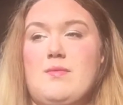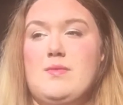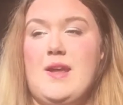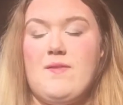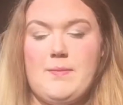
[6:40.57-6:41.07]

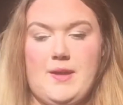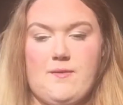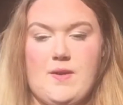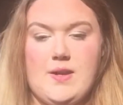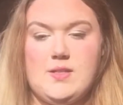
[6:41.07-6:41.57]
never be
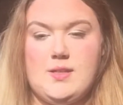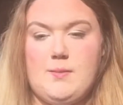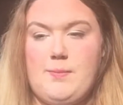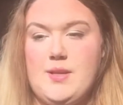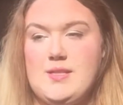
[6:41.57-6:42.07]
afraid to
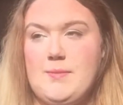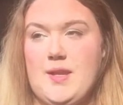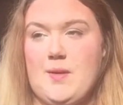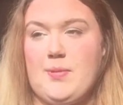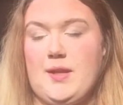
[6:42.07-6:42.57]
put something
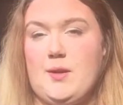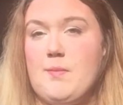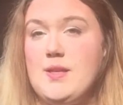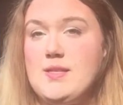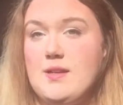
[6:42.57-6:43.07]
in your planner
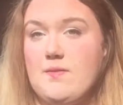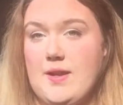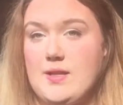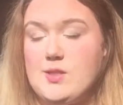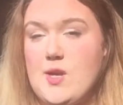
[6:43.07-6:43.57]
months in
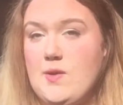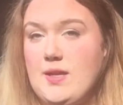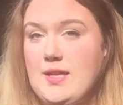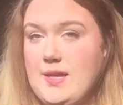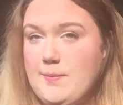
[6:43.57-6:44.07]
advance so you
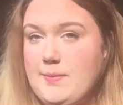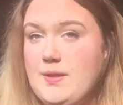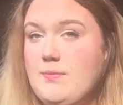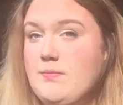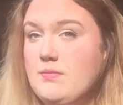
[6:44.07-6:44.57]
can keep
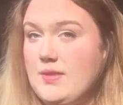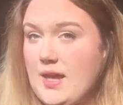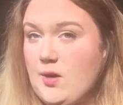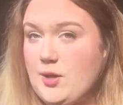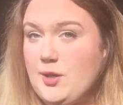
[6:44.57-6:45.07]

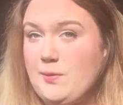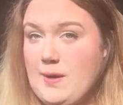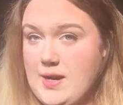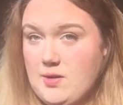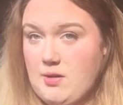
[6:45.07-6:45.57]
that on your
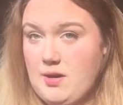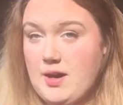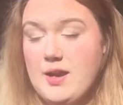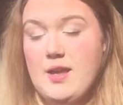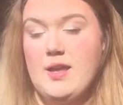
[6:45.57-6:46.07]

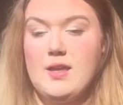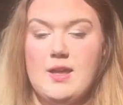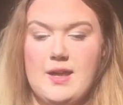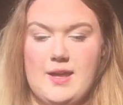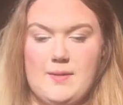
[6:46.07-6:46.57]
radar,
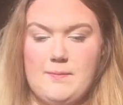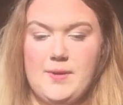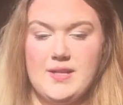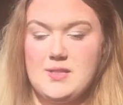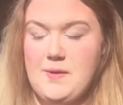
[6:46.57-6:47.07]

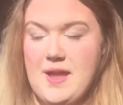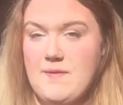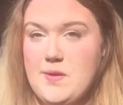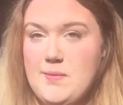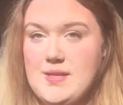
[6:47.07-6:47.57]
but it's okay
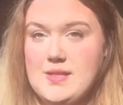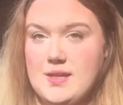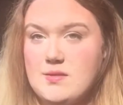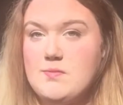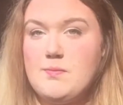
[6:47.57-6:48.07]
if you miss
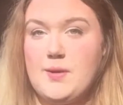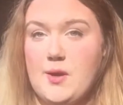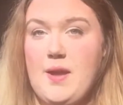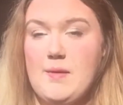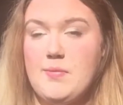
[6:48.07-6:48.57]
it. But
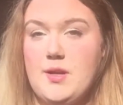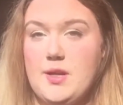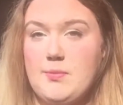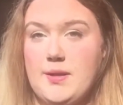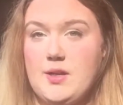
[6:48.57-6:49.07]
go ahead and put it in
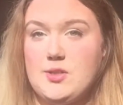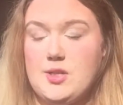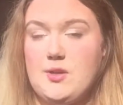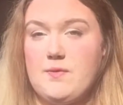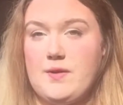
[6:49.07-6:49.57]
your planner so
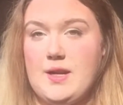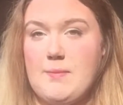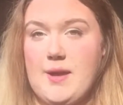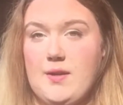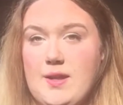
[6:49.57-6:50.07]
you don't forget
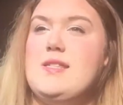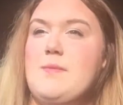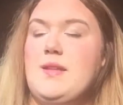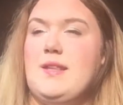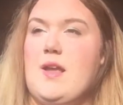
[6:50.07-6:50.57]
about it.
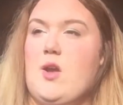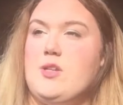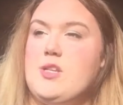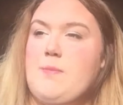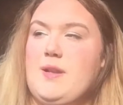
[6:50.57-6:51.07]
Something that
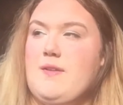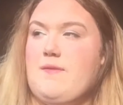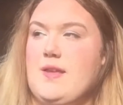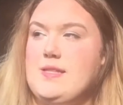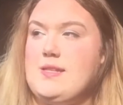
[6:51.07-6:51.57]
also
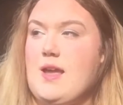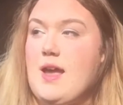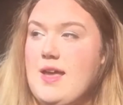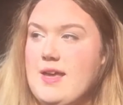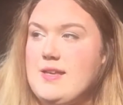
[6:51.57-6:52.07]
benefits
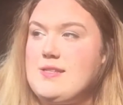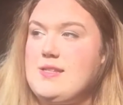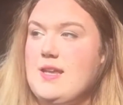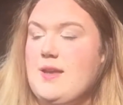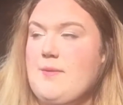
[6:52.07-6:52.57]

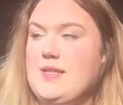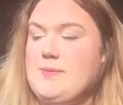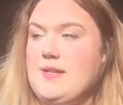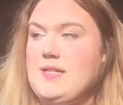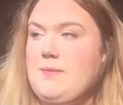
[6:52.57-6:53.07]
us, it's
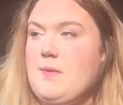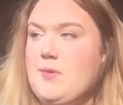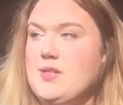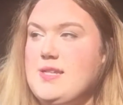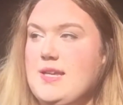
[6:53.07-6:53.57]
my tip
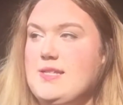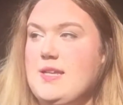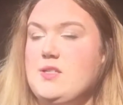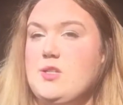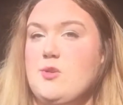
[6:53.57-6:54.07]
number 6,
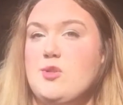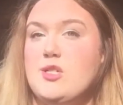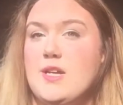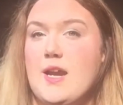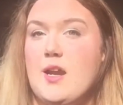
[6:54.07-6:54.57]
is to
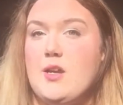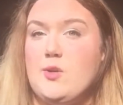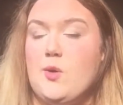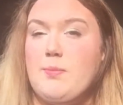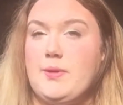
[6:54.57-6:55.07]
share
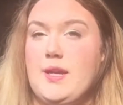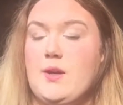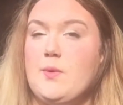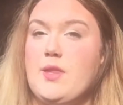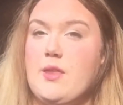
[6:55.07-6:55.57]
your
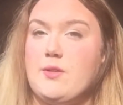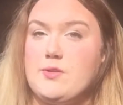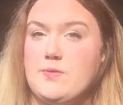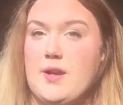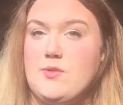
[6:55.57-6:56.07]
planner with
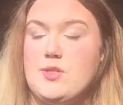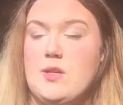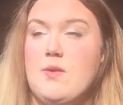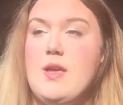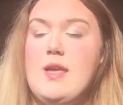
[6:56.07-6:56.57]
others around
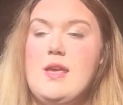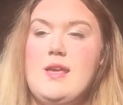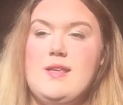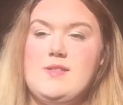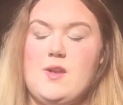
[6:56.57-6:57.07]
you.
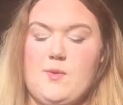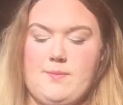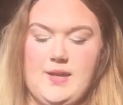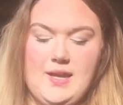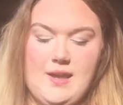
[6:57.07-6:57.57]
So
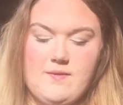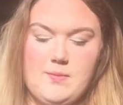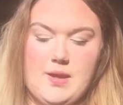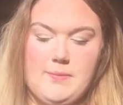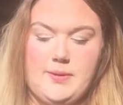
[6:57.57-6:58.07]
me having
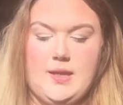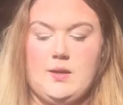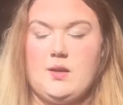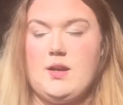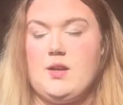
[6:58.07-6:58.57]
my
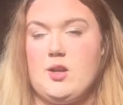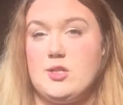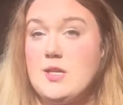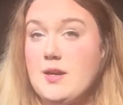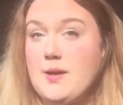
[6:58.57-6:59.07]
planner and not
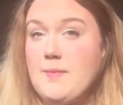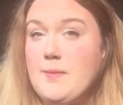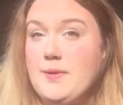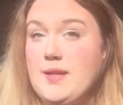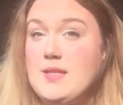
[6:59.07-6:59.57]
sharing my
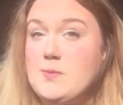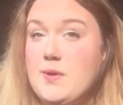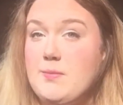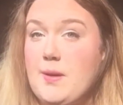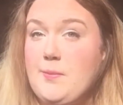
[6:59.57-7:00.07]
plans
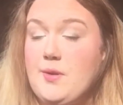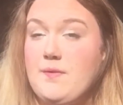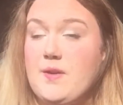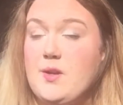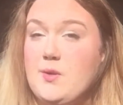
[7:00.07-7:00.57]
with my
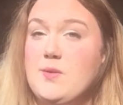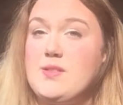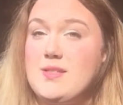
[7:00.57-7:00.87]
boyfriend, who is